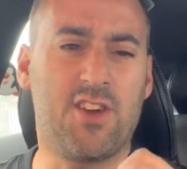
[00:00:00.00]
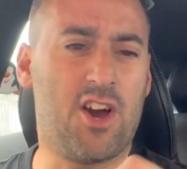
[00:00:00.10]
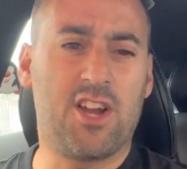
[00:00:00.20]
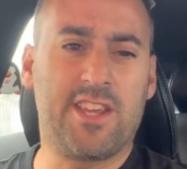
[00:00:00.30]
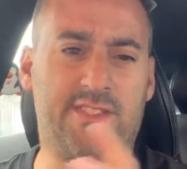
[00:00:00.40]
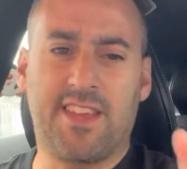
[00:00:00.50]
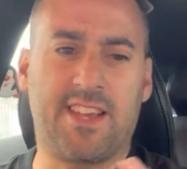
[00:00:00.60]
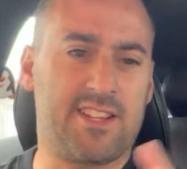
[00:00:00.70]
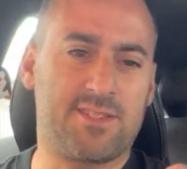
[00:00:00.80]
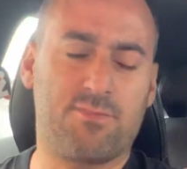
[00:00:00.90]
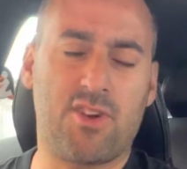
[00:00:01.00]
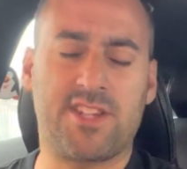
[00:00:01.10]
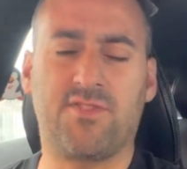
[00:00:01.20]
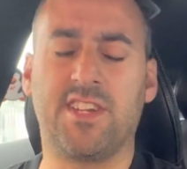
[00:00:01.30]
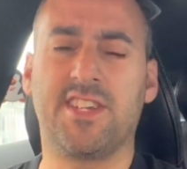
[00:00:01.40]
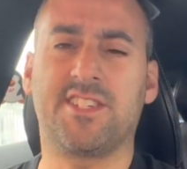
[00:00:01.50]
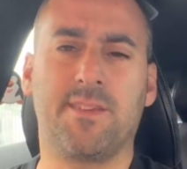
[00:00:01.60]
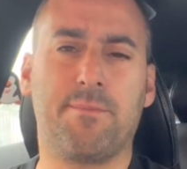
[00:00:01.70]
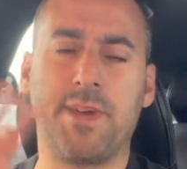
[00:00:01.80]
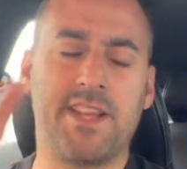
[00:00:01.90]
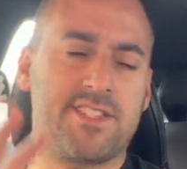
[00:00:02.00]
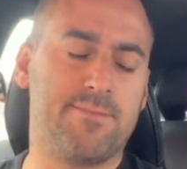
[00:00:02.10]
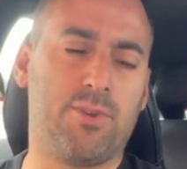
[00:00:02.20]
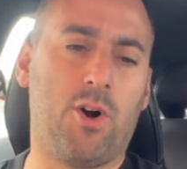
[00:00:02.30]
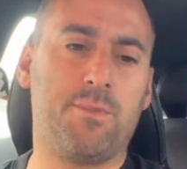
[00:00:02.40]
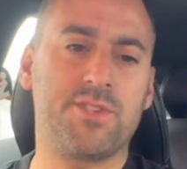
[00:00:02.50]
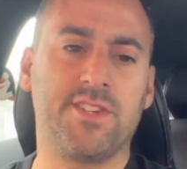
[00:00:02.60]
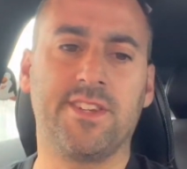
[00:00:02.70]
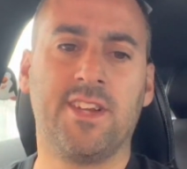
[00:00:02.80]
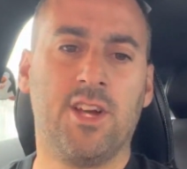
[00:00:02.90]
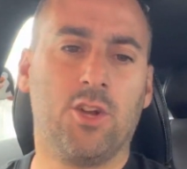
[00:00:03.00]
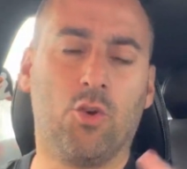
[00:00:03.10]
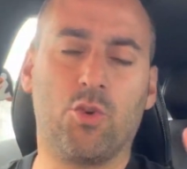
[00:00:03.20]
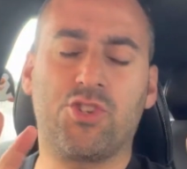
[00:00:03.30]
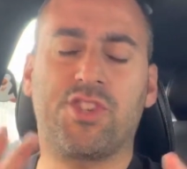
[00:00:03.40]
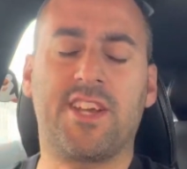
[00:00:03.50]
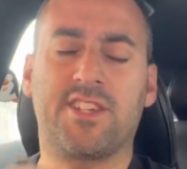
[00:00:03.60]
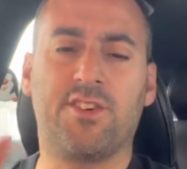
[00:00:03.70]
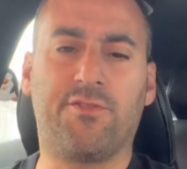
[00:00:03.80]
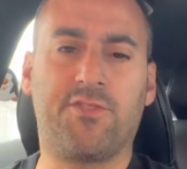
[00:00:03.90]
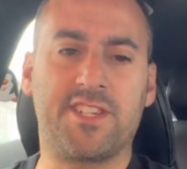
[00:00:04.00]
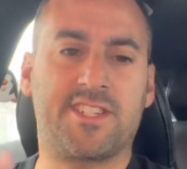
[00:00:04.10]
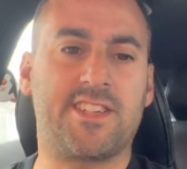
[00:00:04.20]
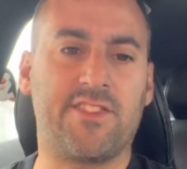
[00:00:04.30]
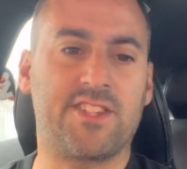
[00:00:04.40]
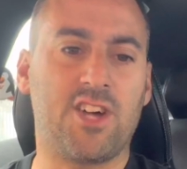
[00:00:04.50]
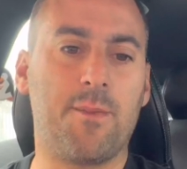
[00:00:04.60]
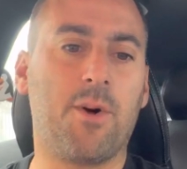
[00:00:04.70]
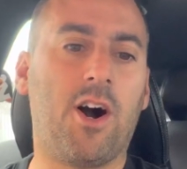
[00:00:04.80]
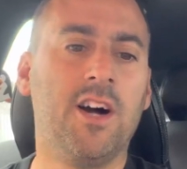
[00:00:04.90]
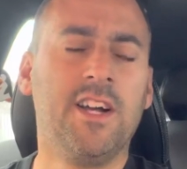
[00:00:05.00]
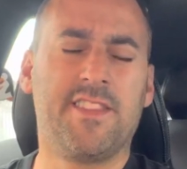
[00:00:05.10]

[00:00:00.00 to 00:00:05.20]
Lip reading: early things and press releases and bits and bobs and launch things of this Civic Type R.